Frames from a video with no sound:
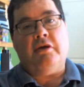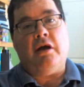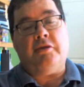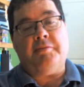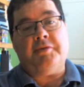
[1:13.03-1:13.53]

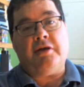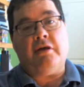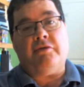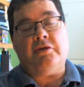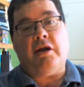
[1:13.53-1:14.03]
are
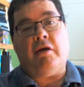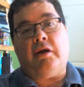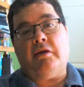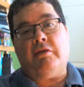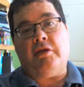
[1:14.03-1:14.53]
themselves
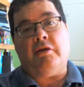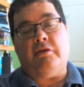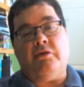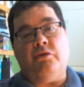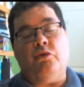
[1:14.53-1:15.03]
generic, thinner
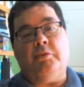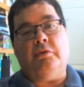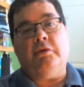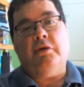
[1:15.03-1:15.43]
than normal.